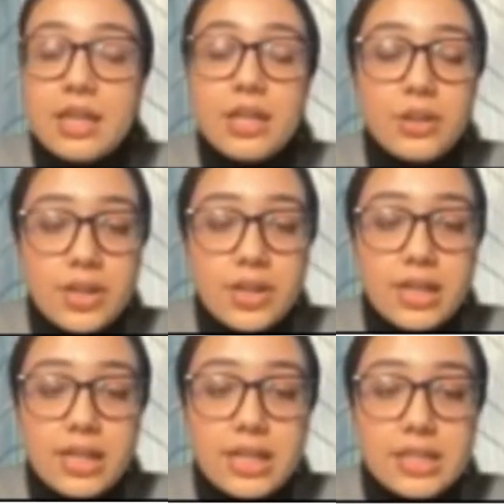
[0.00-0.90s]
United
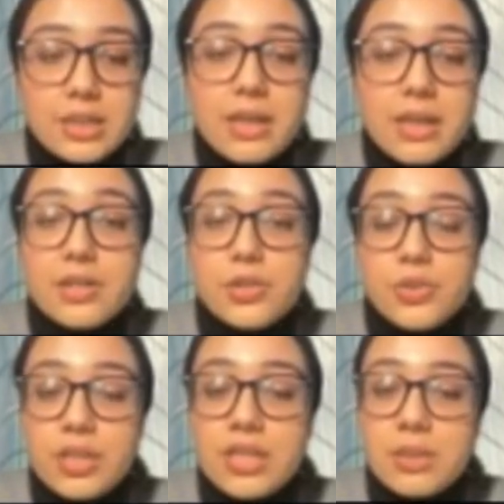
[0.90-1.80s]
Kingdom, and
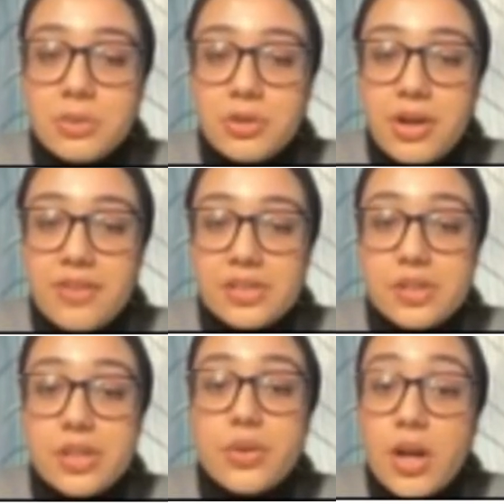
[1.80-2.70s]
Australian demographics
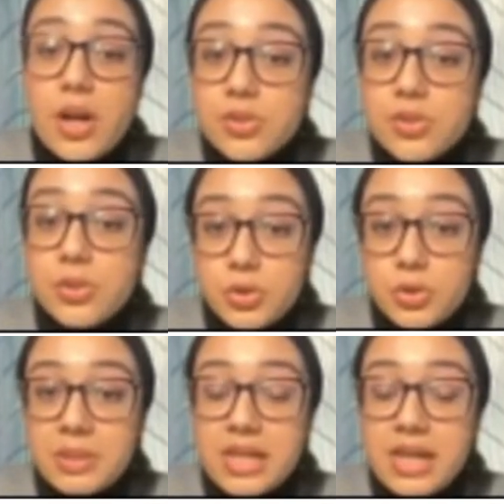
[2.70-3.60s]
across our social
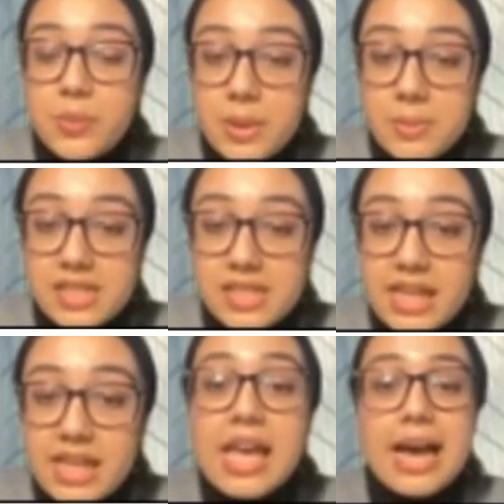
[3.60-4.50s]
media and website
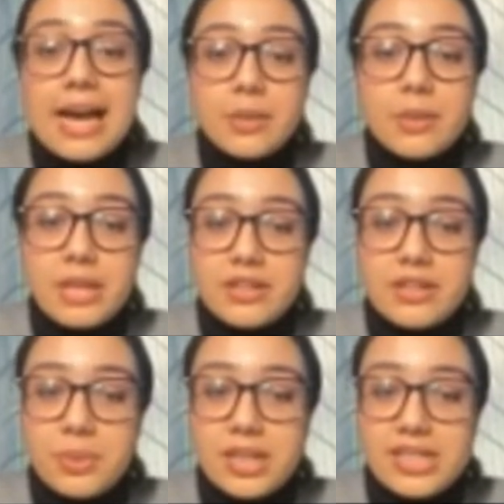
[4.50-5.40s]
at competitive
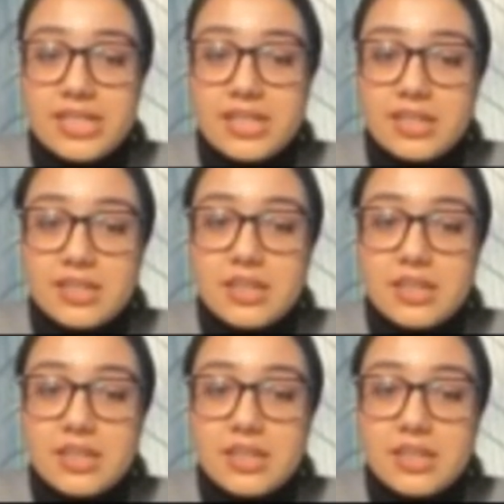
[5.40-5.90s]
prices.